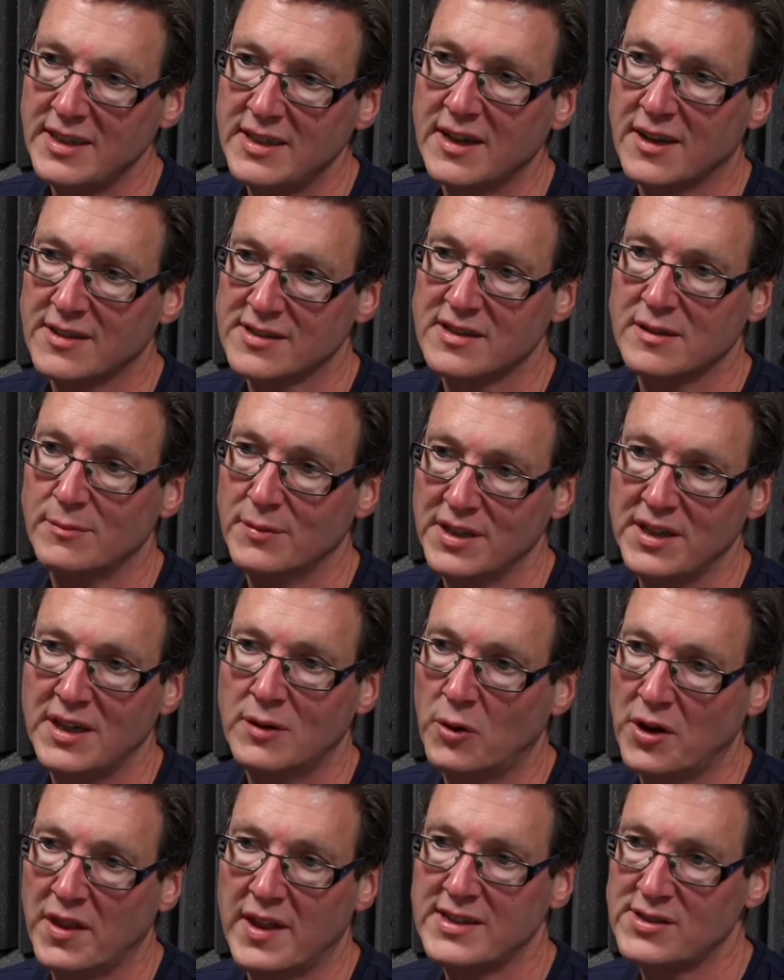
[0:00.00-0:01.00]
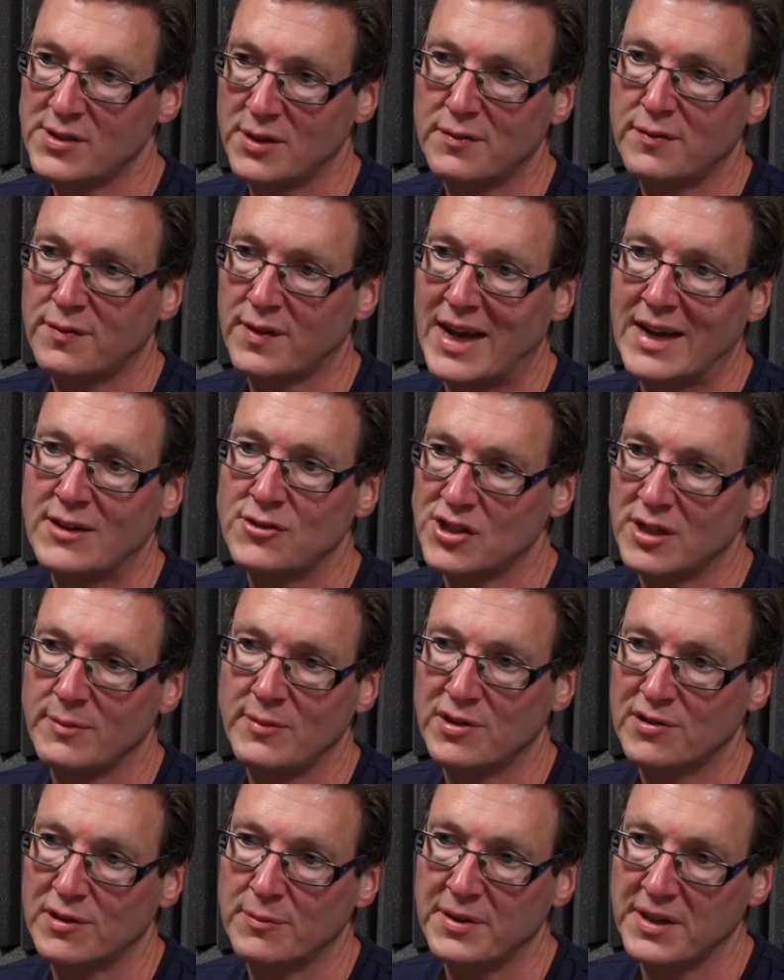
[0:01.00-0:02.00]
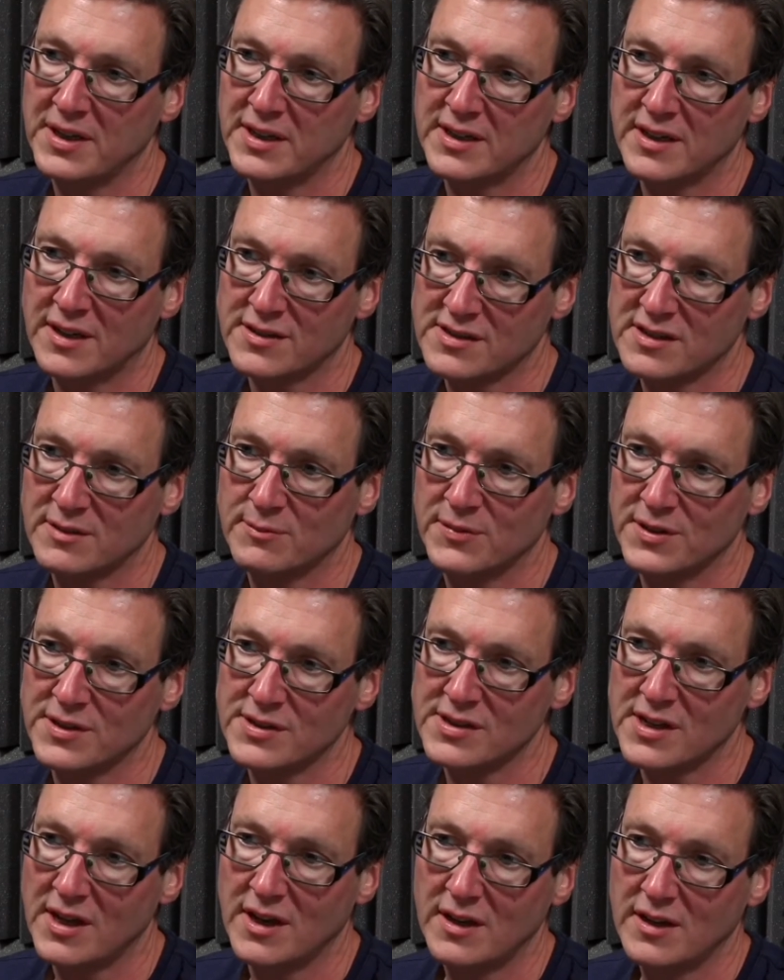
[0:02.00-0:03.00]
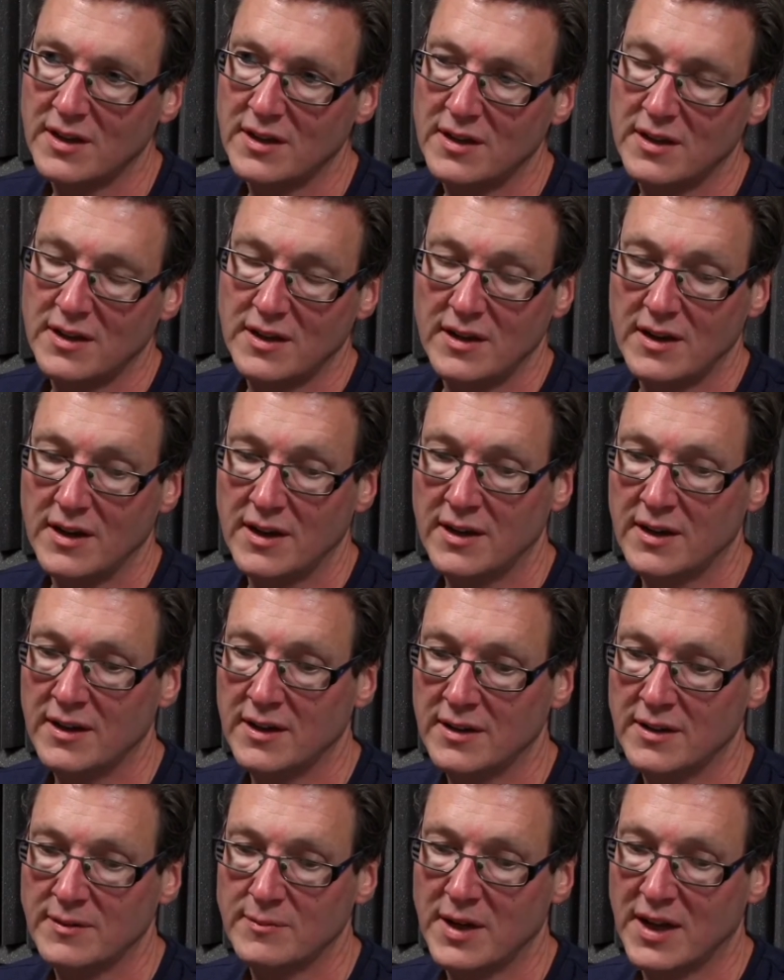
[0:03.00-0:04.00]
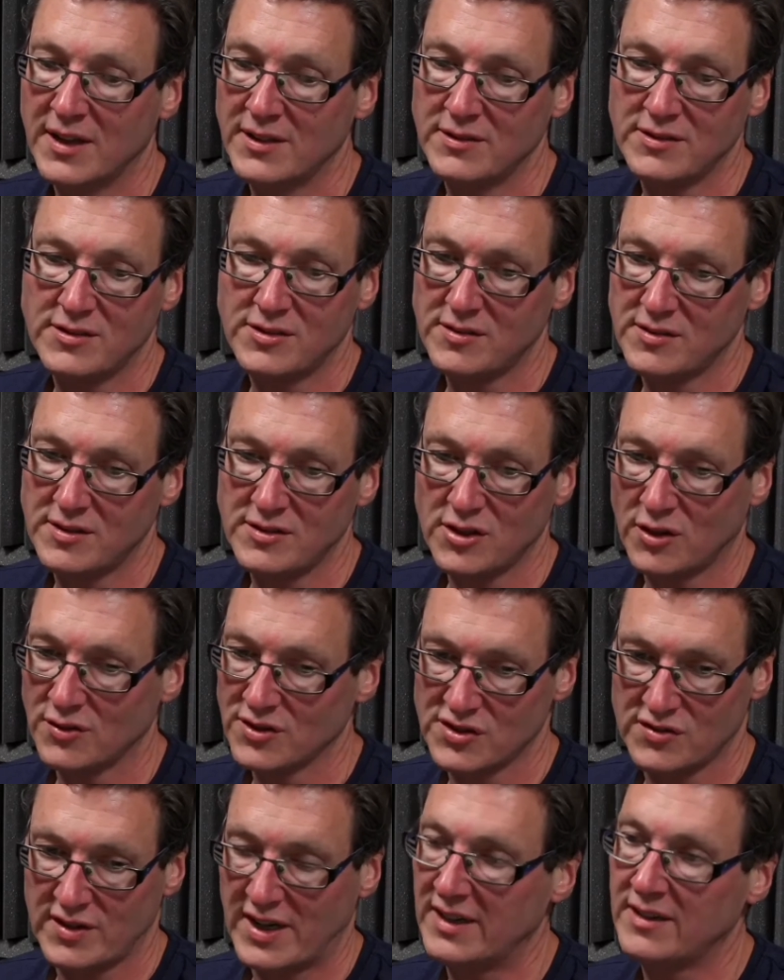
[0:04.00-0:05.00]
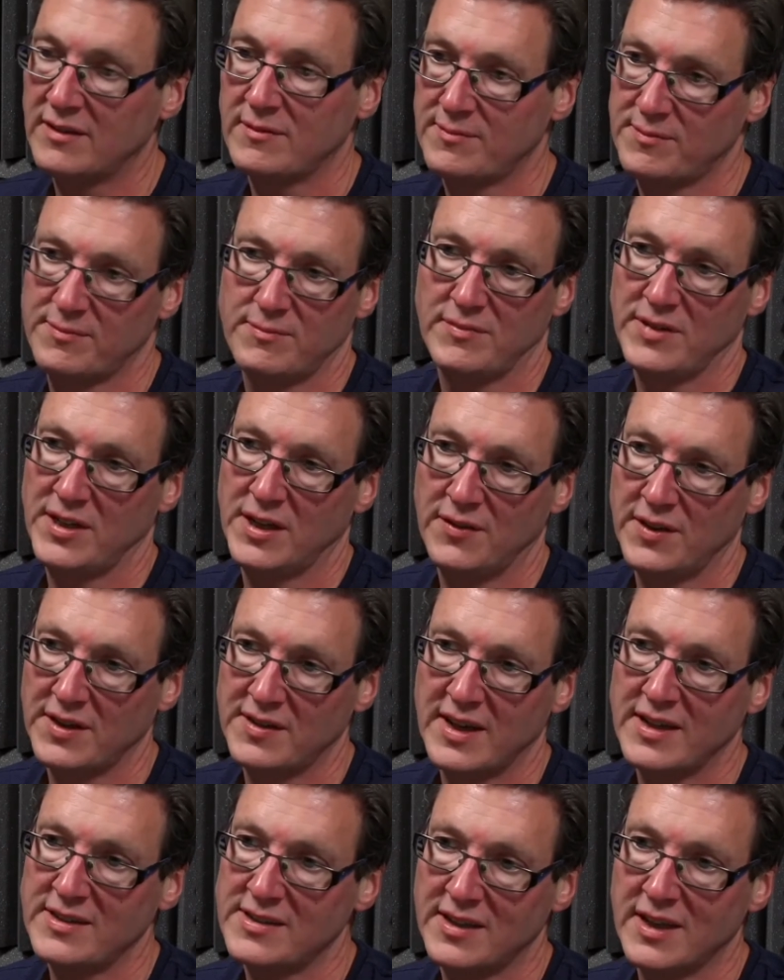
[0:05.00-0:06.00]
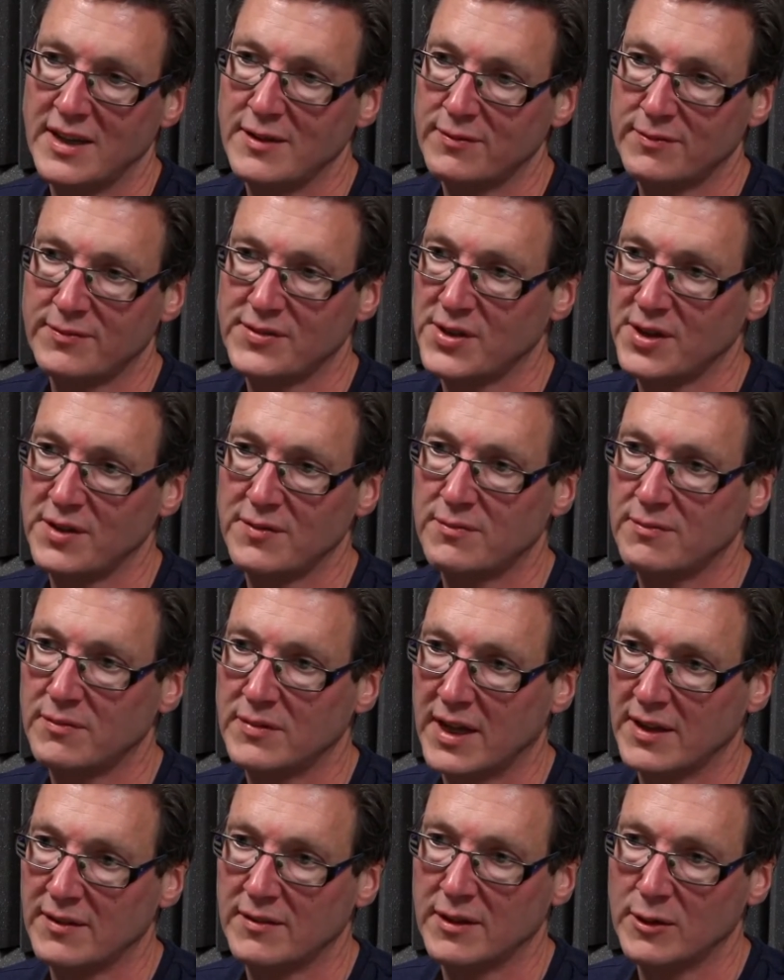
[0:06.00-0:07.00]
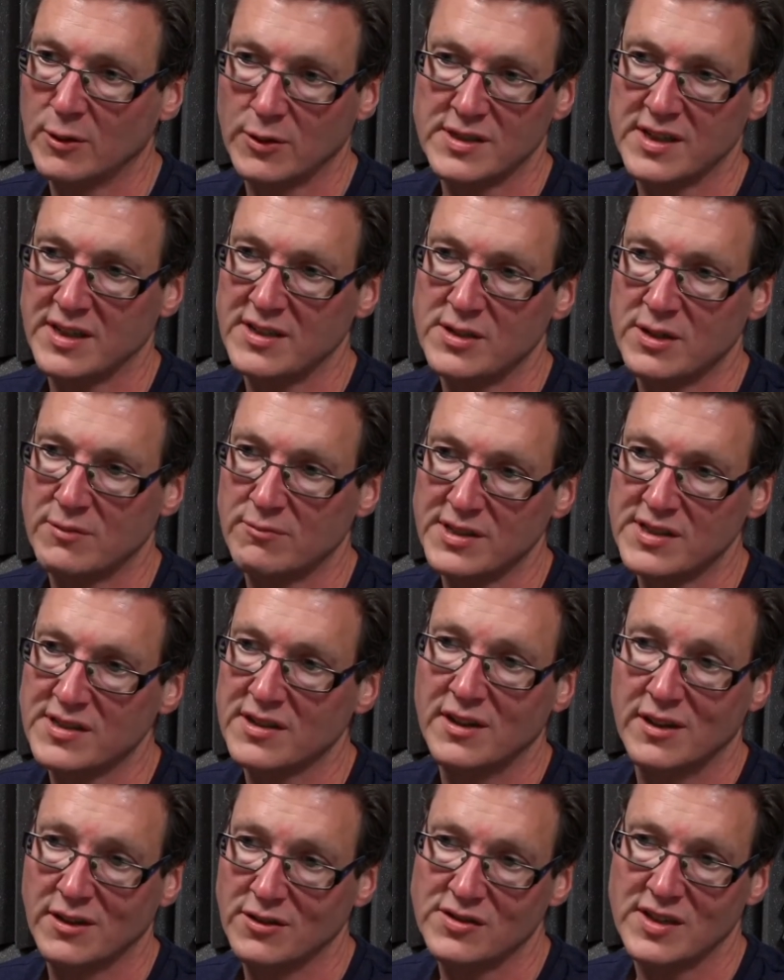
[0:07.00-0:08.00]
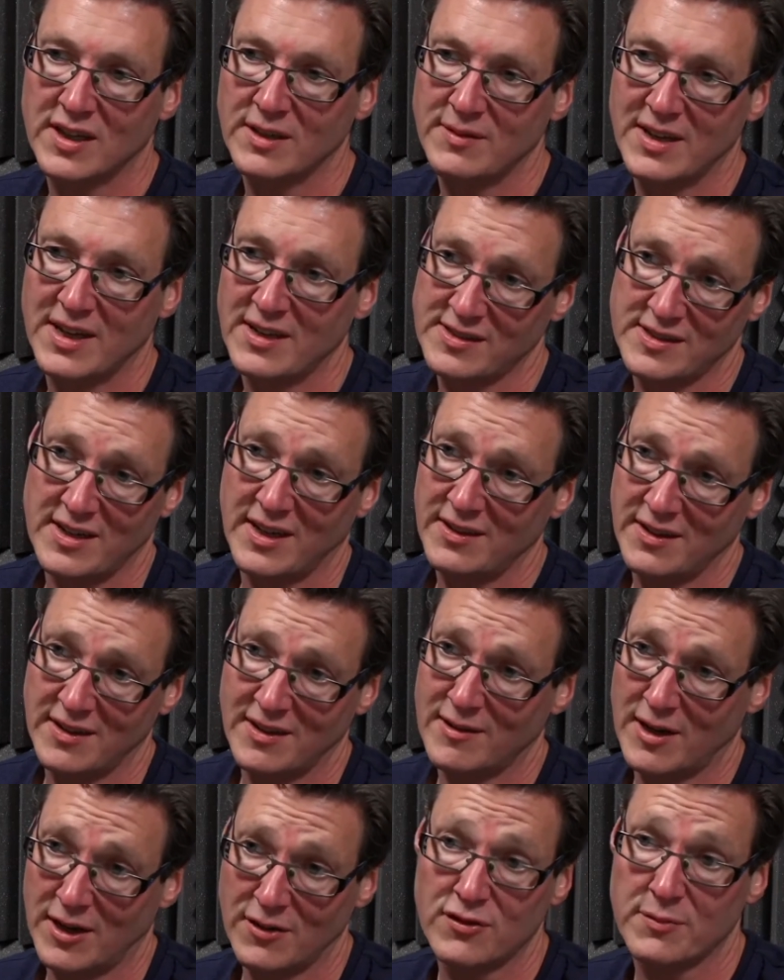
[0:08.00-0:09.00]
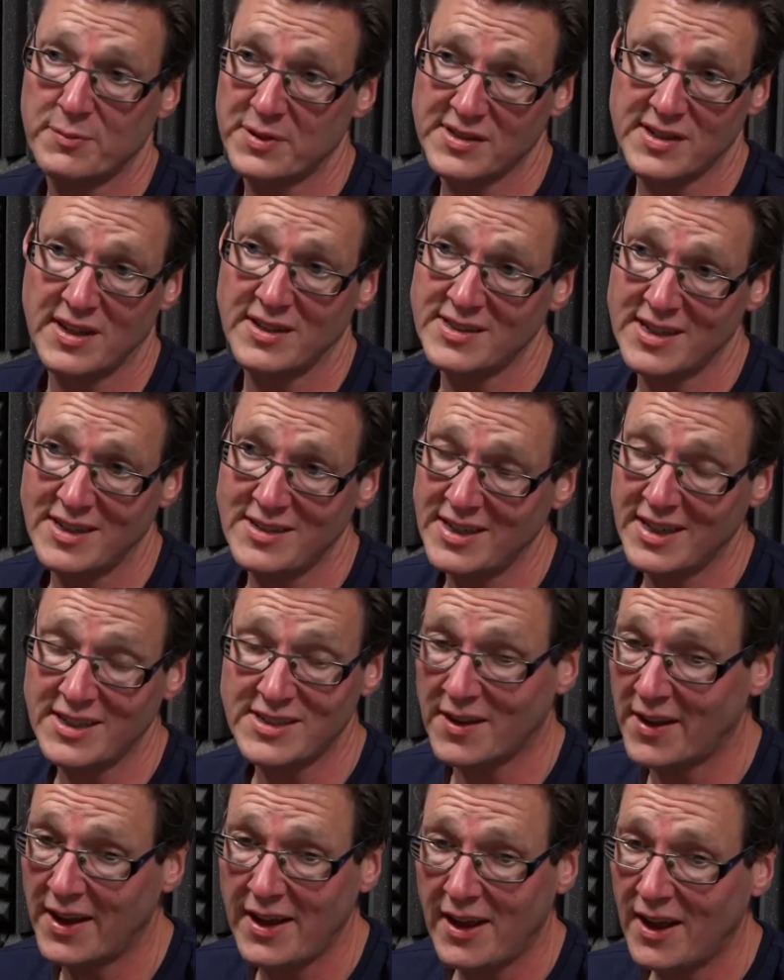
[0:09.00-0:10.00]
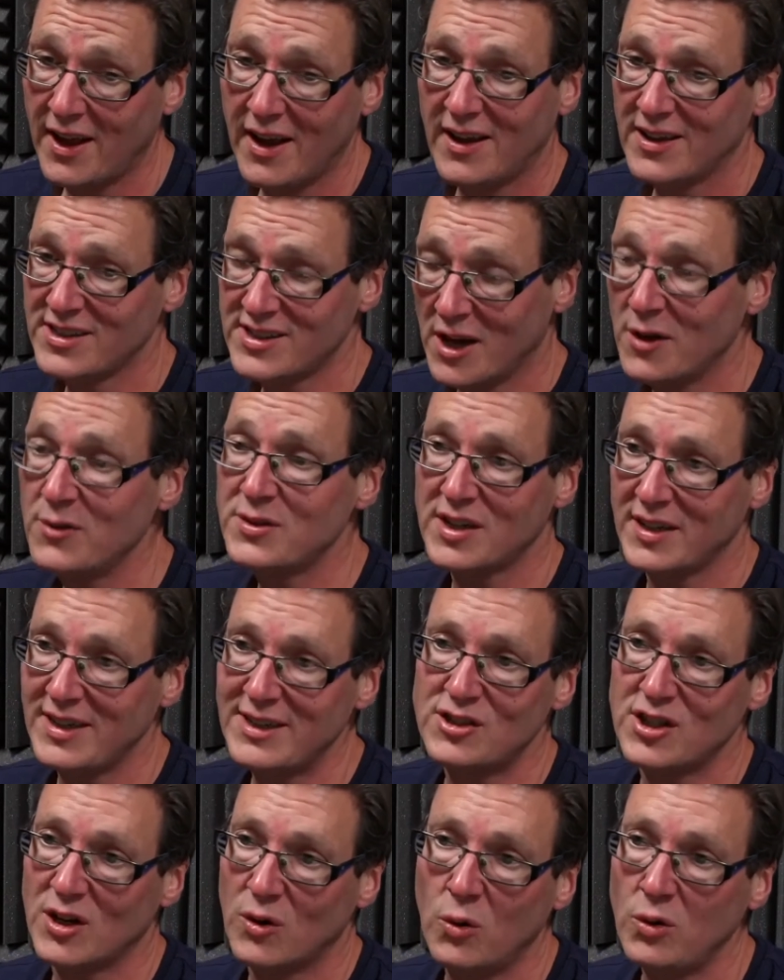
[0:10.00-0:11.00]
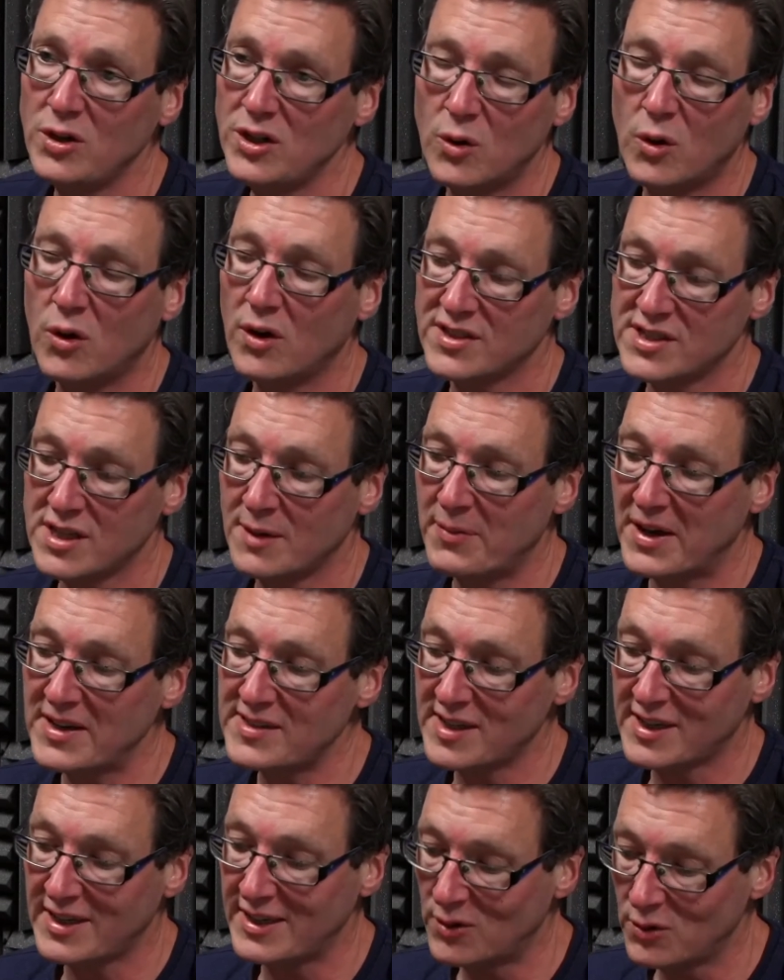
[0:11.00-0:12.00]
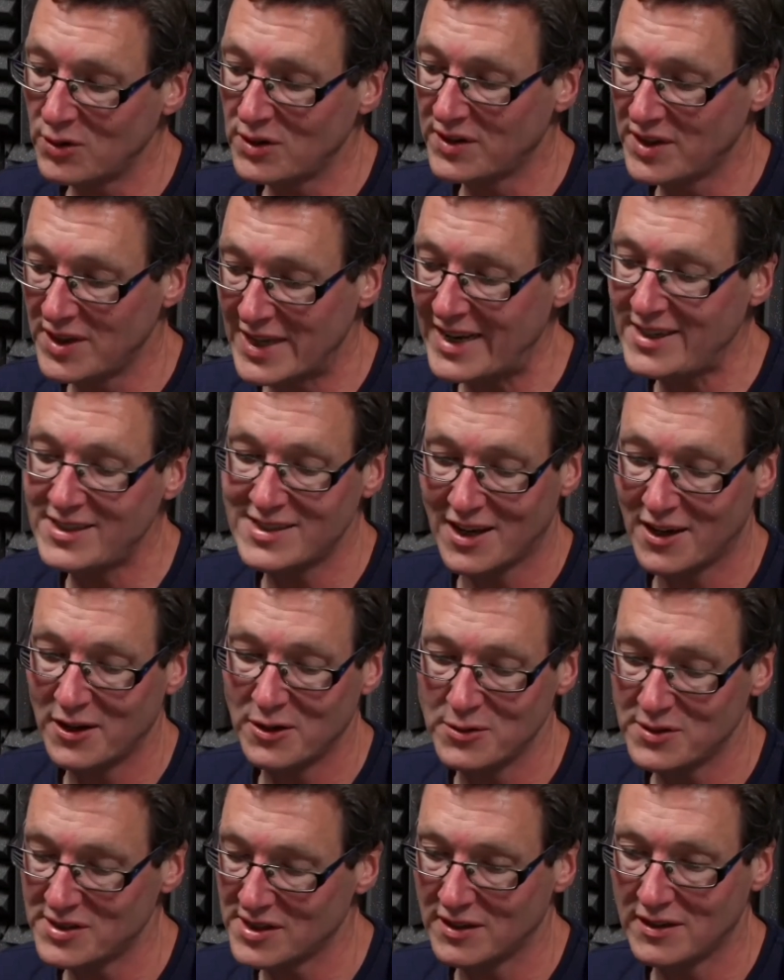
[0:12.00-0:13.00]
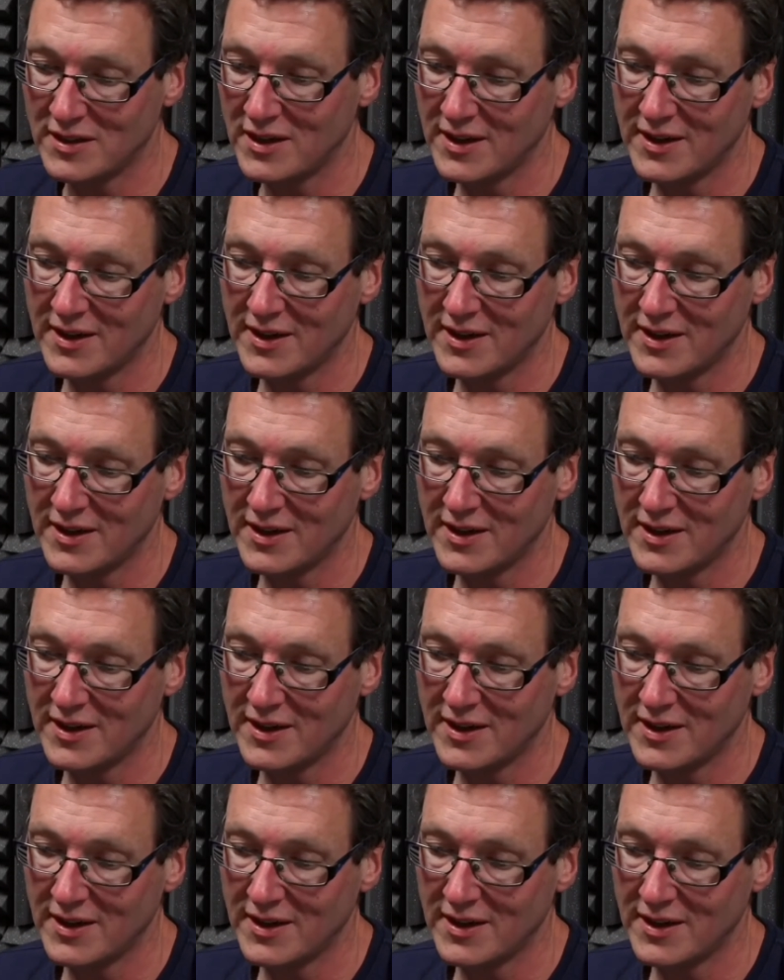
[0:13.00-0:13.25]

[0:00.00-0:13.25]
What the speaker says: customer, you know, one of their sort of flagship European customers. And John Strand, you know, the data they've sort of looked into and researched, they're saying that they're 100% ZTE. So they're totally so basically all NATO's and